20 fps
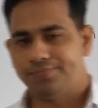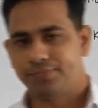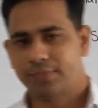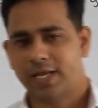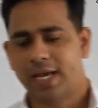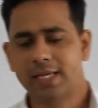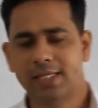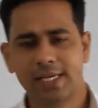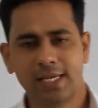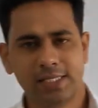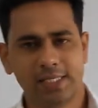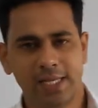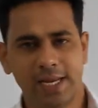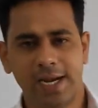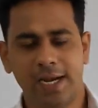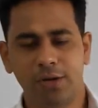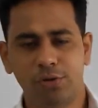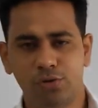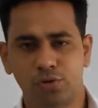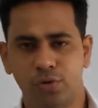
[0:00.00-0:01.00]
As I
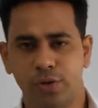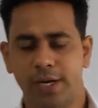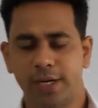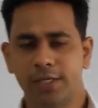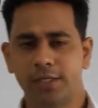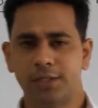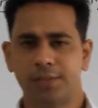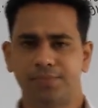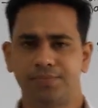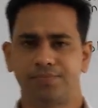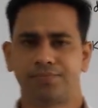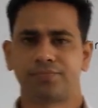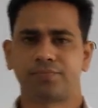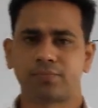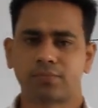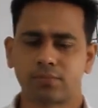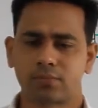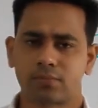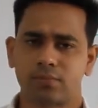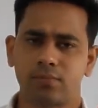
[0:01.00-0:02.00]
said you students,
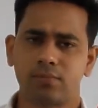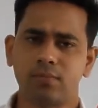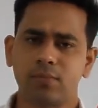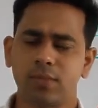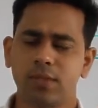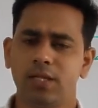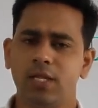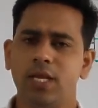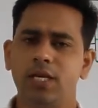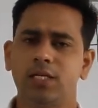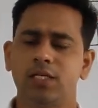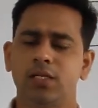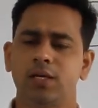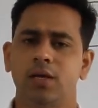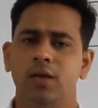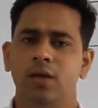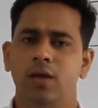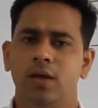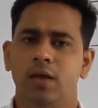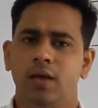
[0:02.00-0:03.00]
that
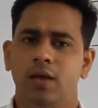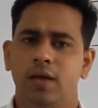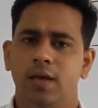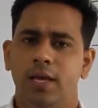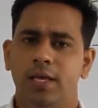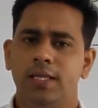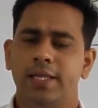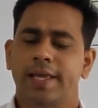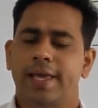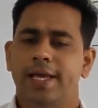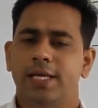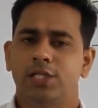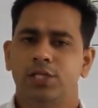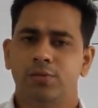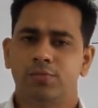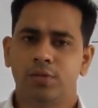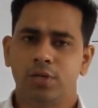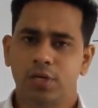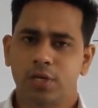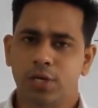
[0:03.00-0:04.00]
in the case
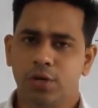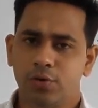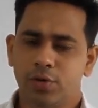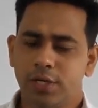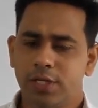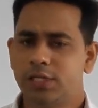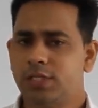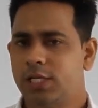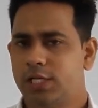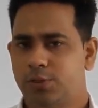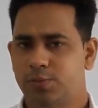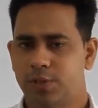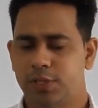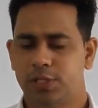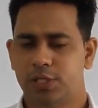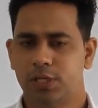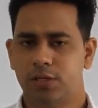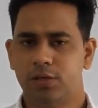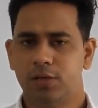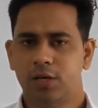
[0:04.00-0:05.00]
of the cutaneous
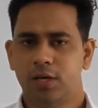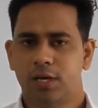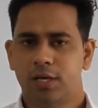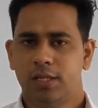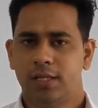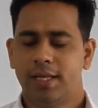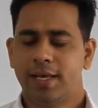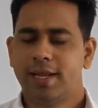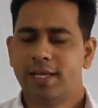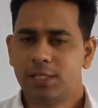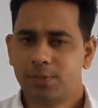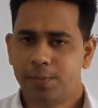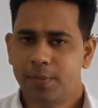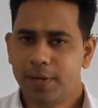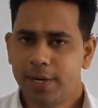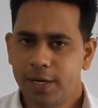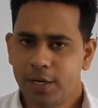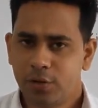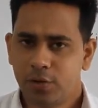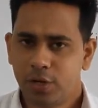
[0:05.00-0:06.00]
respiration, the
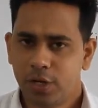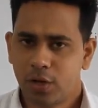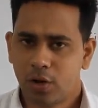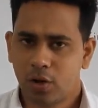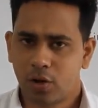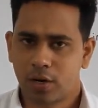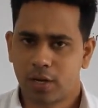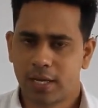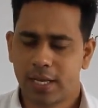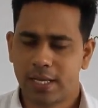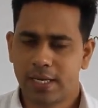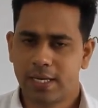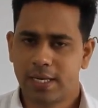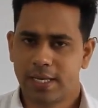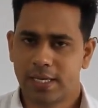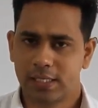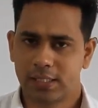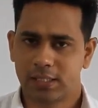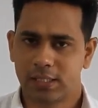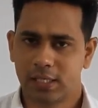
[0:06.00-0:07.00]
respiratory organ
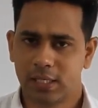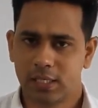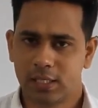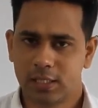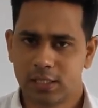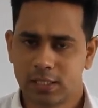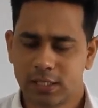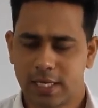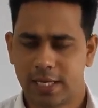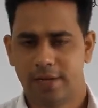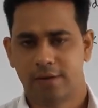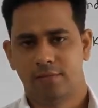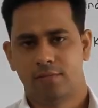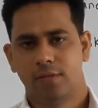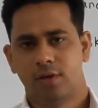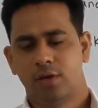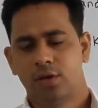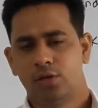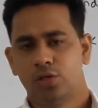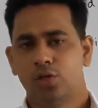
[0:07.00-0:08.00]
is the
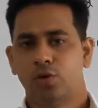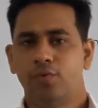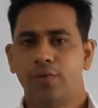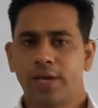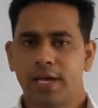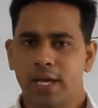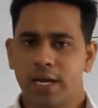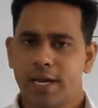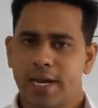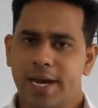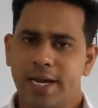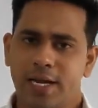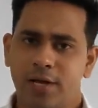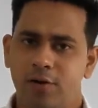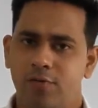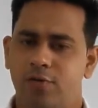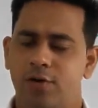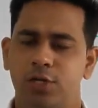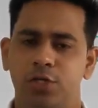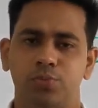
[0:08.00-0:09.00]
skin. So we can write
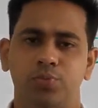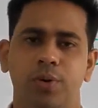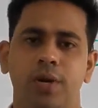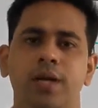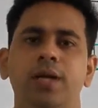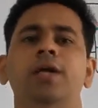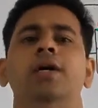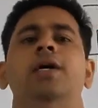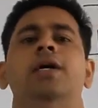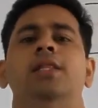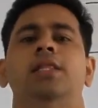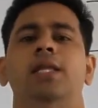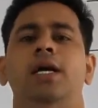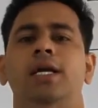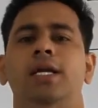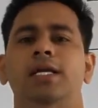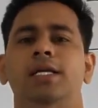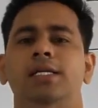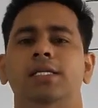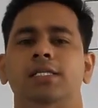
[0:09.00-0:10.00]
our first point,
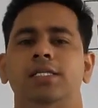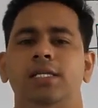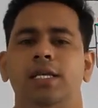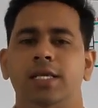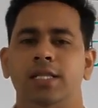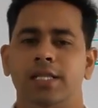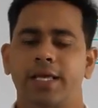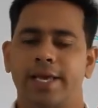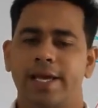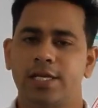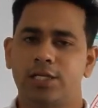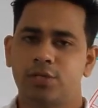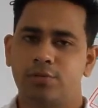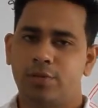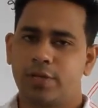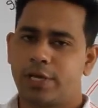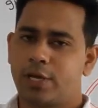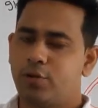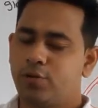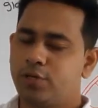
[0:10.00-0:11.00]
that is, in the case
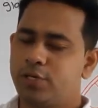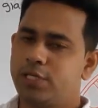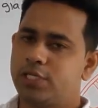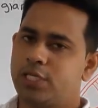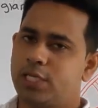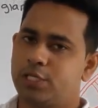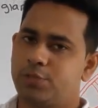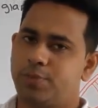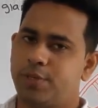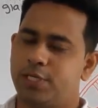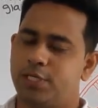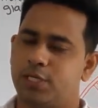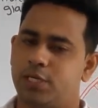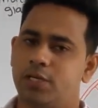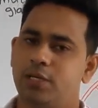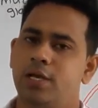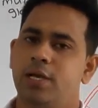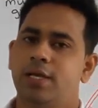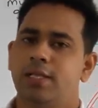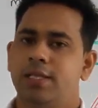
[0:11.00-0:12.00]
of the cutaneous
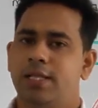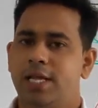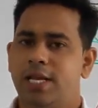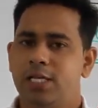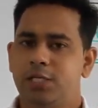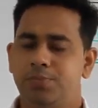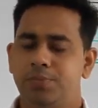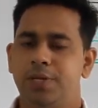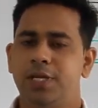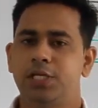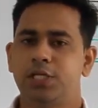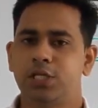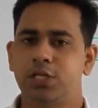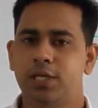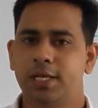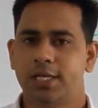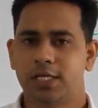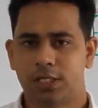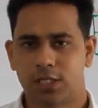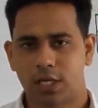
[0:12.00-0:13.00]
respiration, the
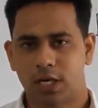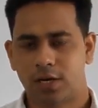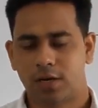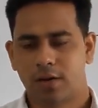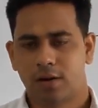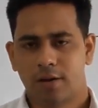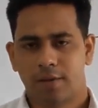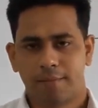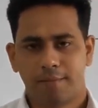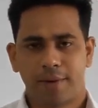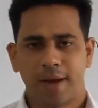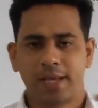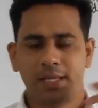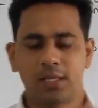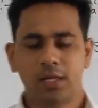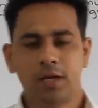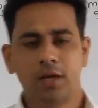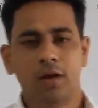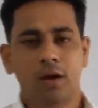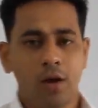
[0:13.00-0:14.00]
respiration is done by
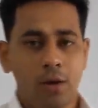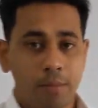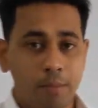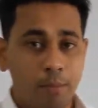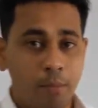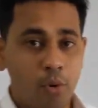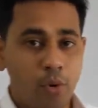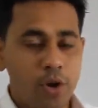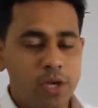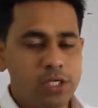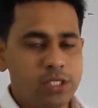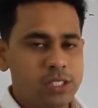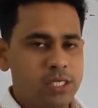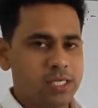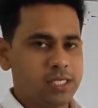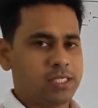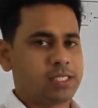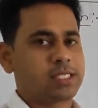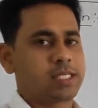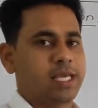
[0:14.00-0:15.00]
the moist
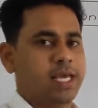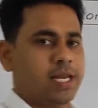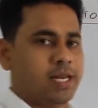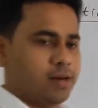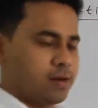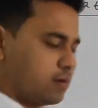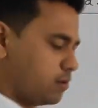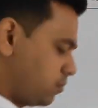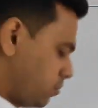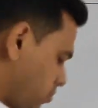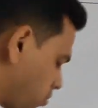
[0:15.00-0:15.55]
skin.